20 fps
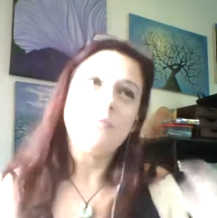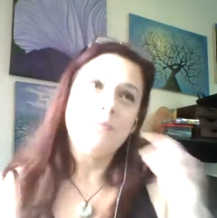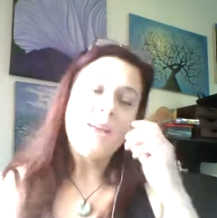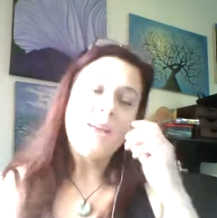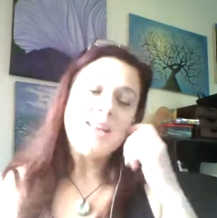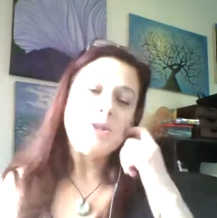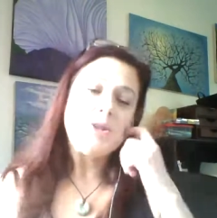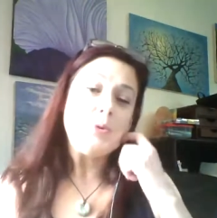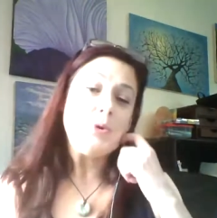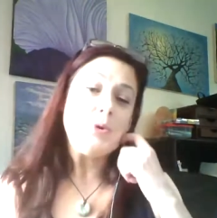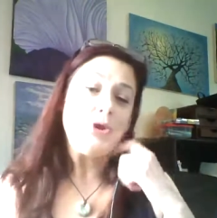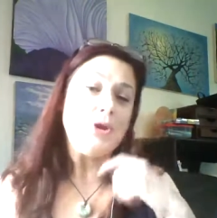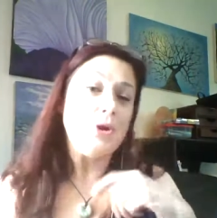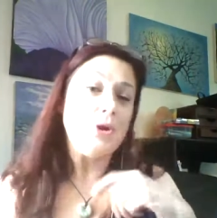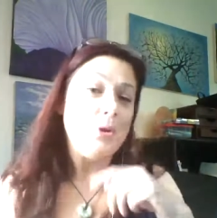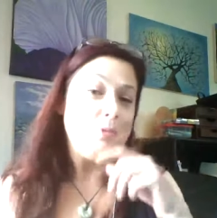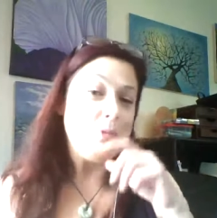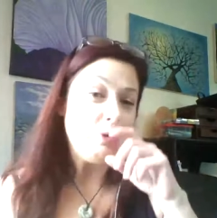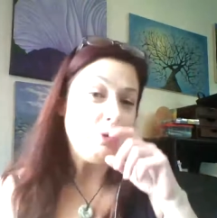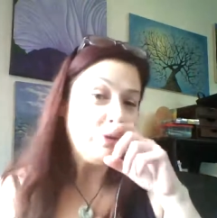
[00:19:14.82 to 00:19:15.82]
that's where
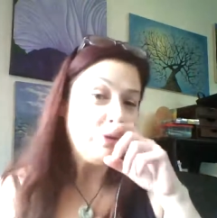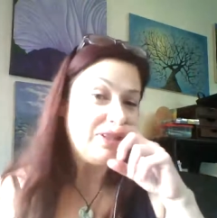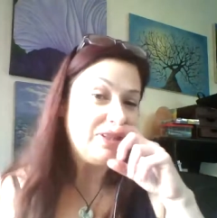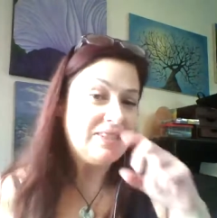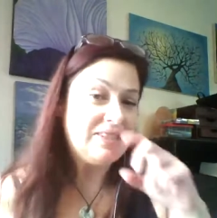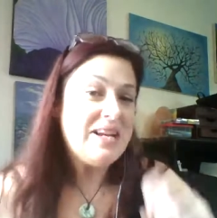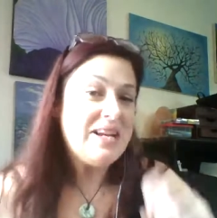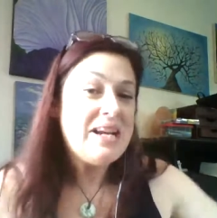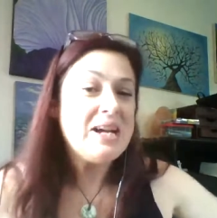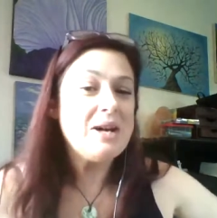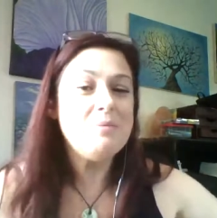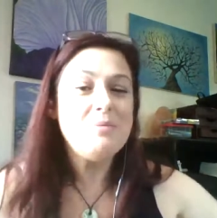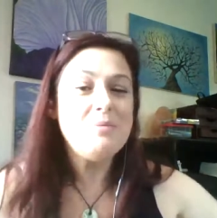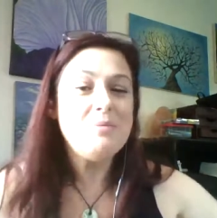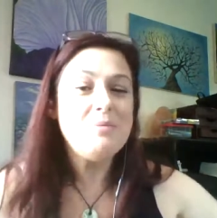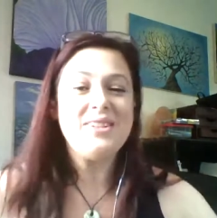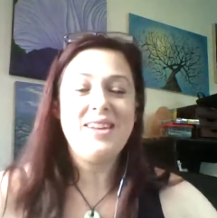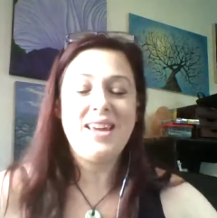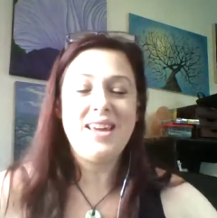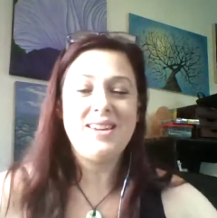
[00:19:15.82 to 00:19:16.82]
the hypnosis state comes
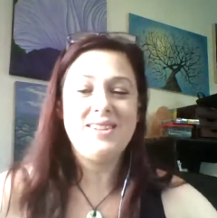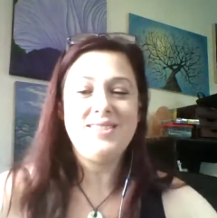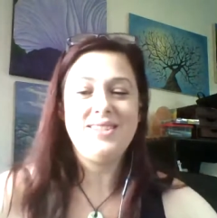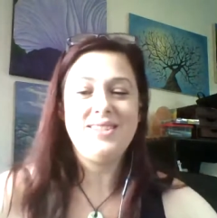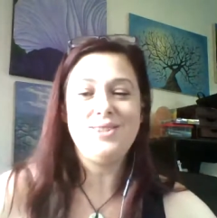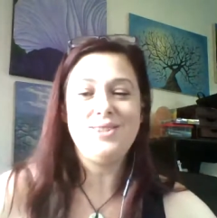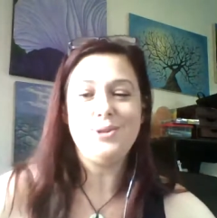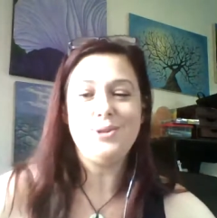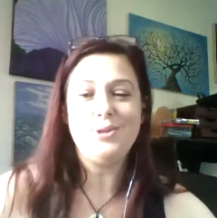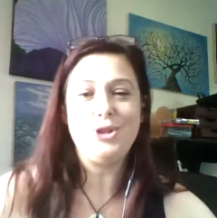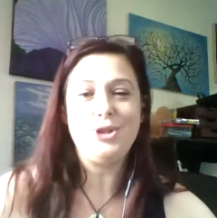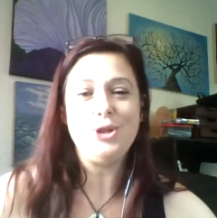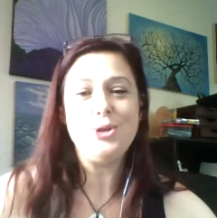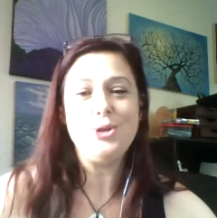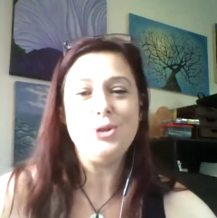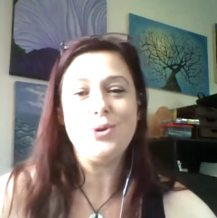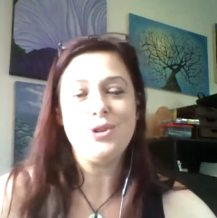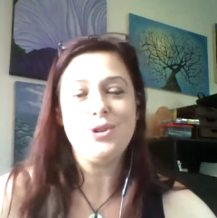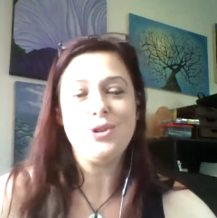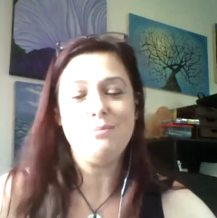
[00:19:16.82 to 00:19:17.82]
in handy though too,
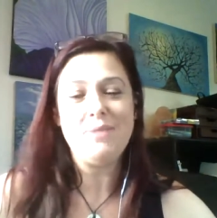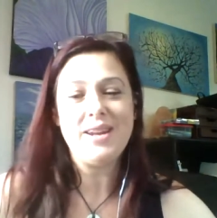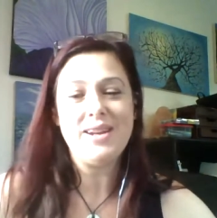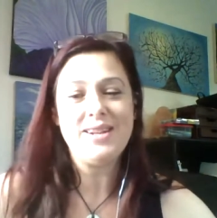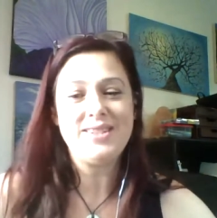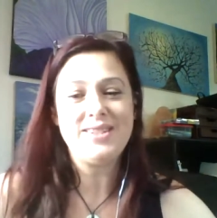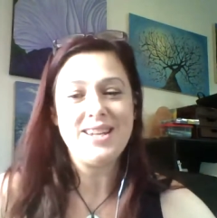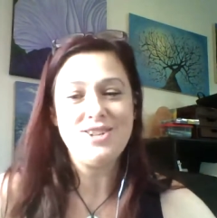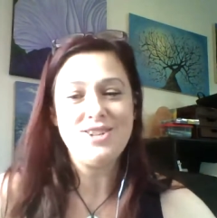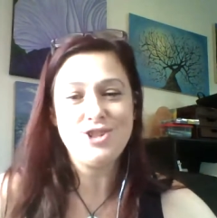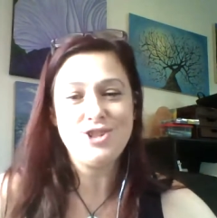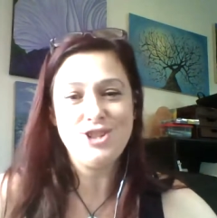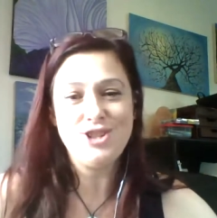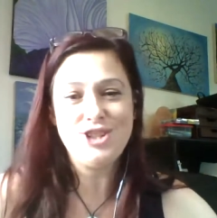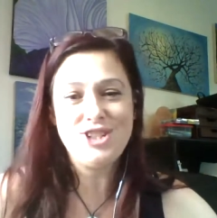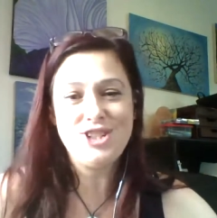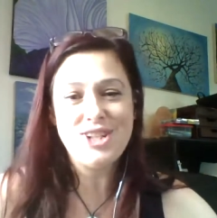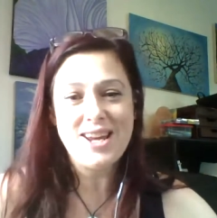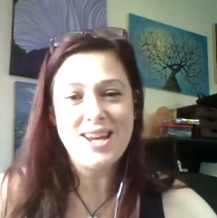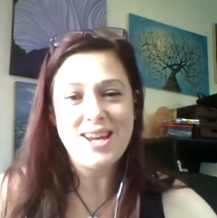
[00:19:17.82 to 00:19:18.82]
or the meditation
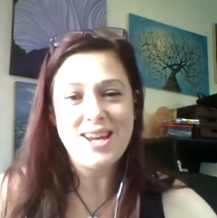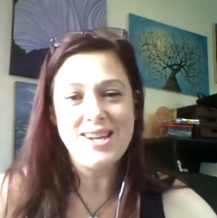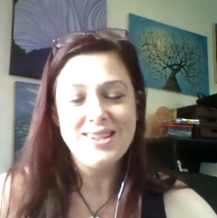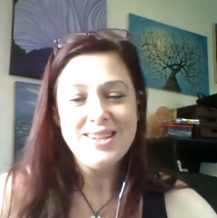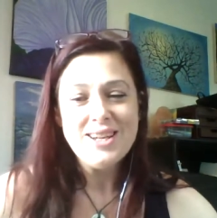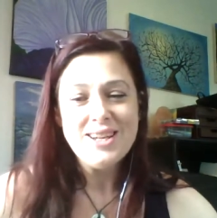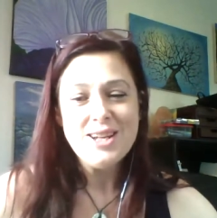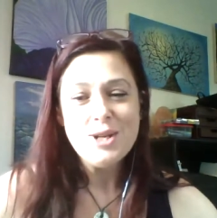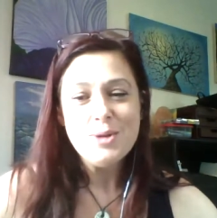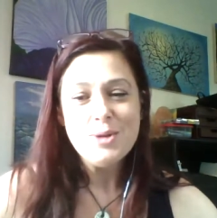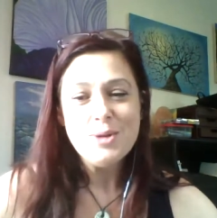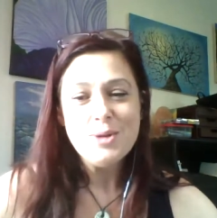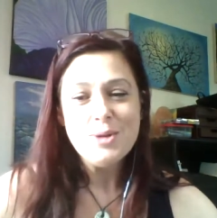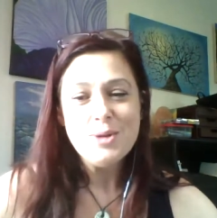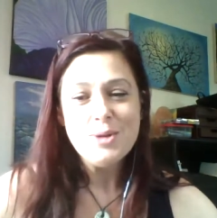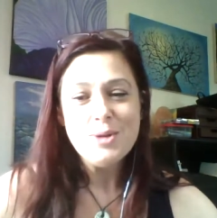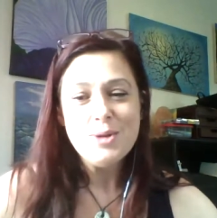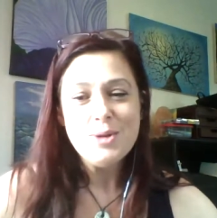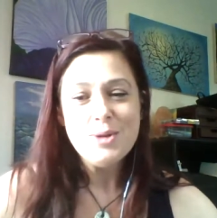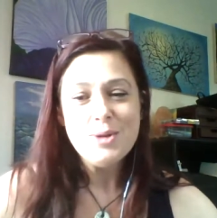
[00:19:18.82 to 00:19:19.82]
state,
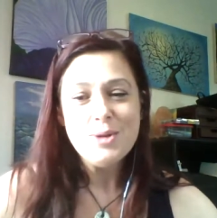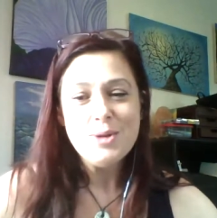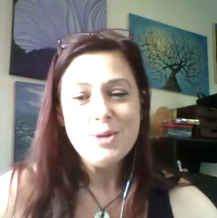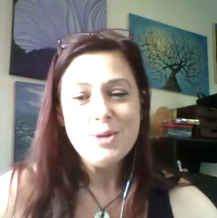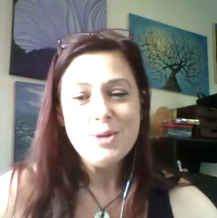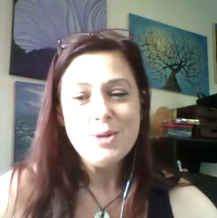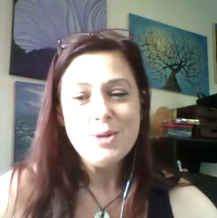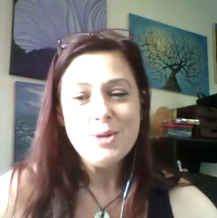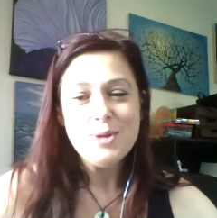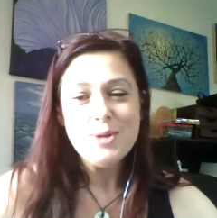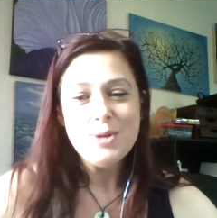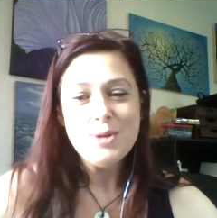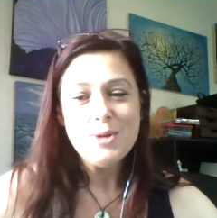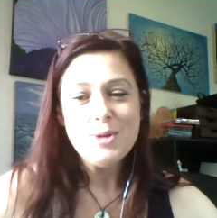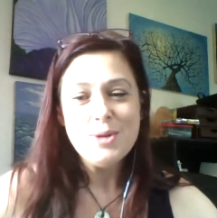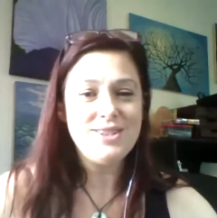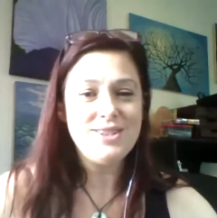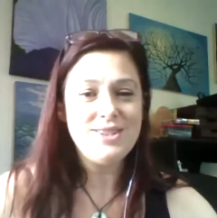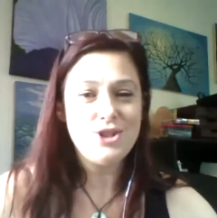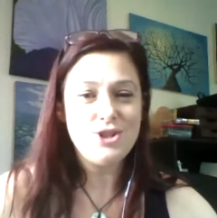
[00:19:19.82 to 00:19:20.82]
because you're a lot more
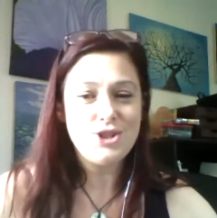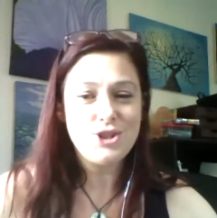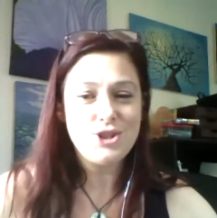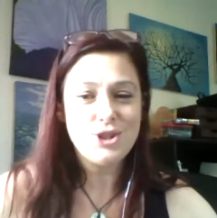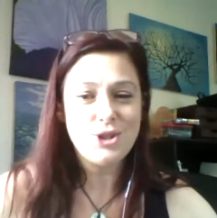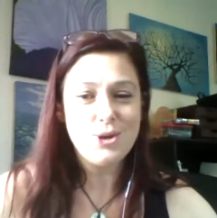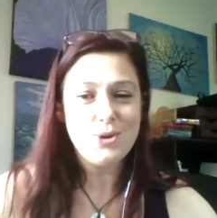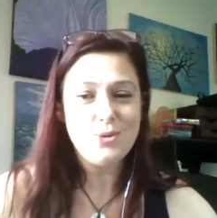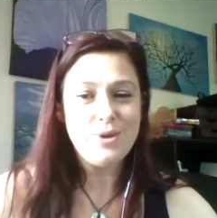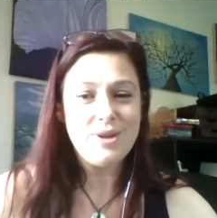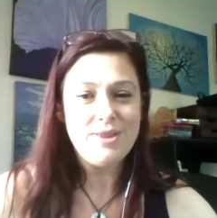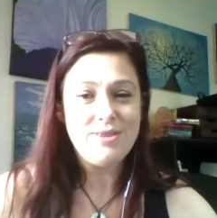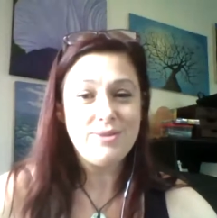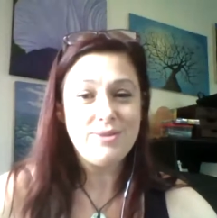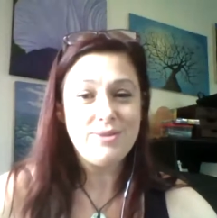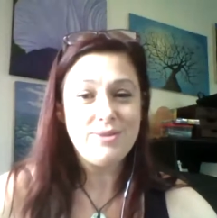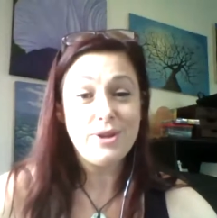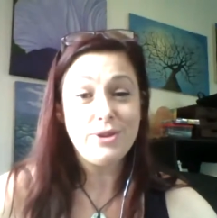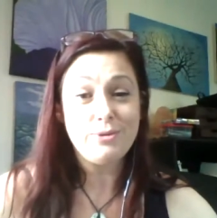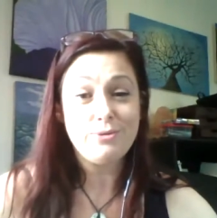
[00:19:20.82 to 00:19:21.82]
likely to just go
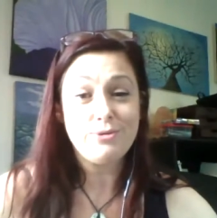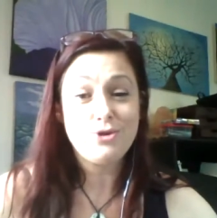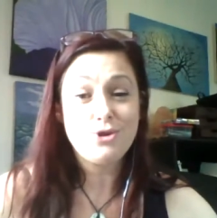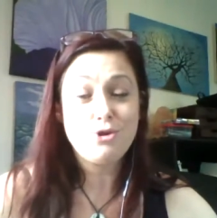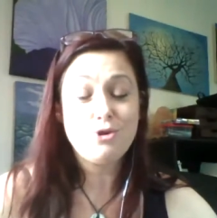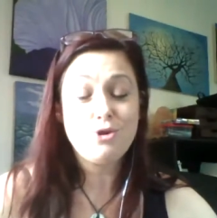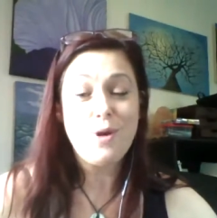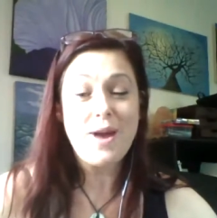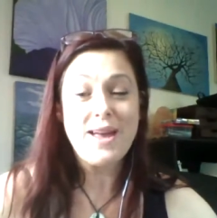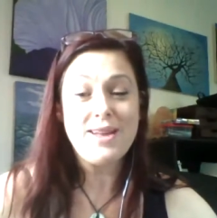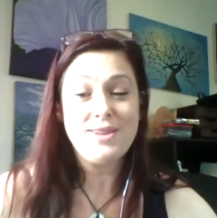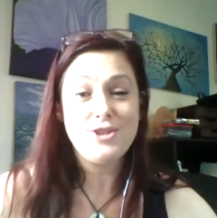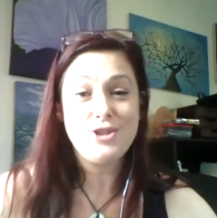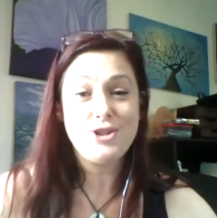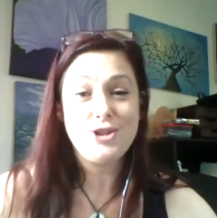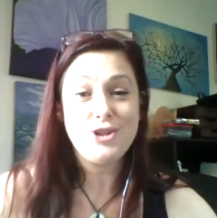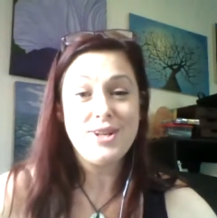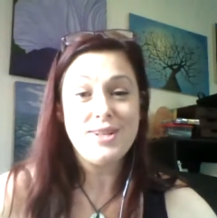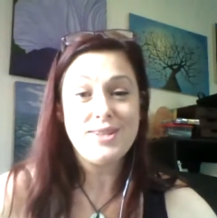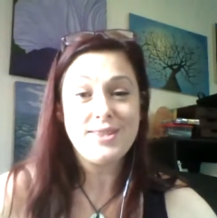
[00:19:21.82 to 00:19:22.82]
with what the true
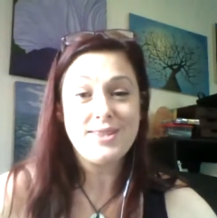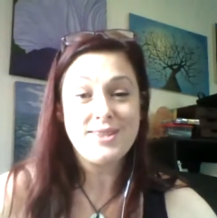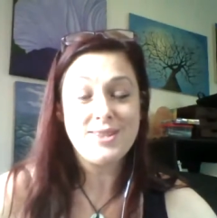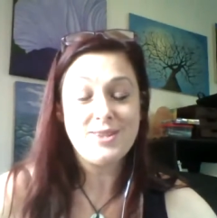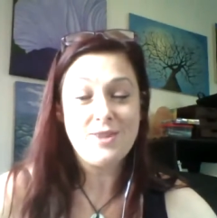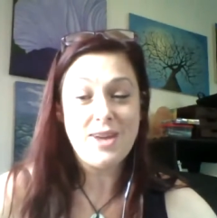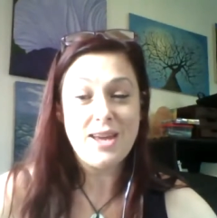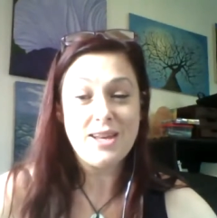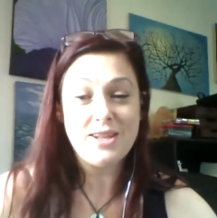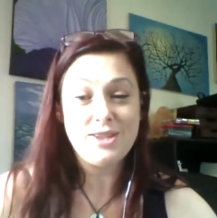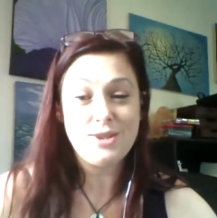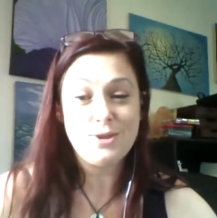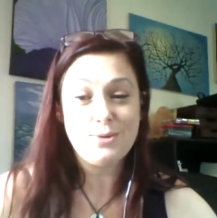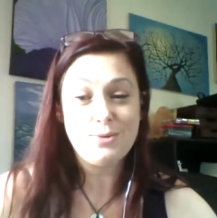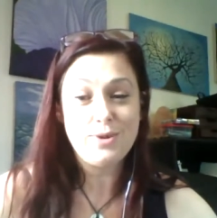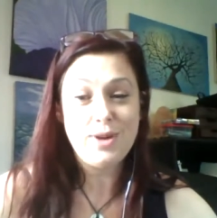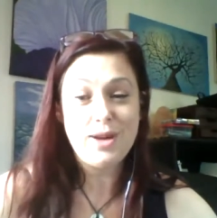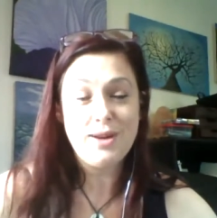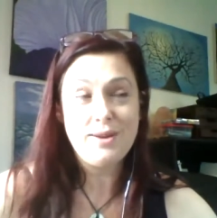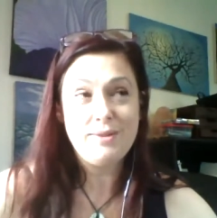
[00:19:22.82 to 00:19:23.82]
answer is,
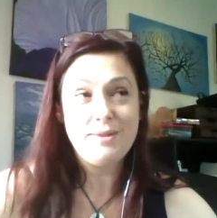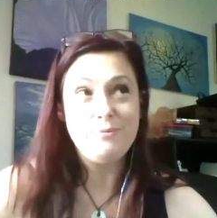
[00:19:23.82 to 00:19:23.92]
as